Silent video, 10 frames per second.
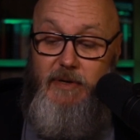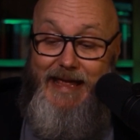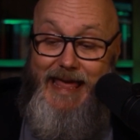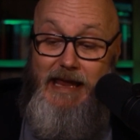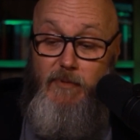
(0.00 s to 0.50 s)
but
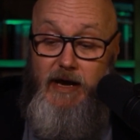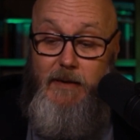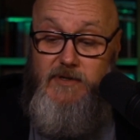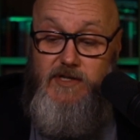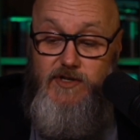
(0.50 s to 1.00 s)

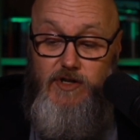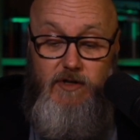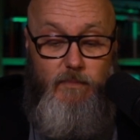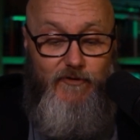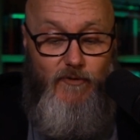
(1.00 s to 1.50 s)
Abraham
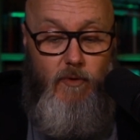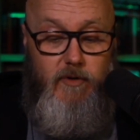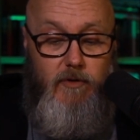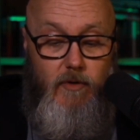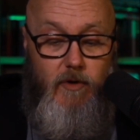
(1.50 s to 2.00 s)
stood before
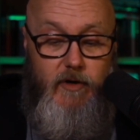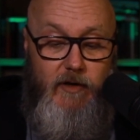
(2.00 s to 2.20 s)
the Lord.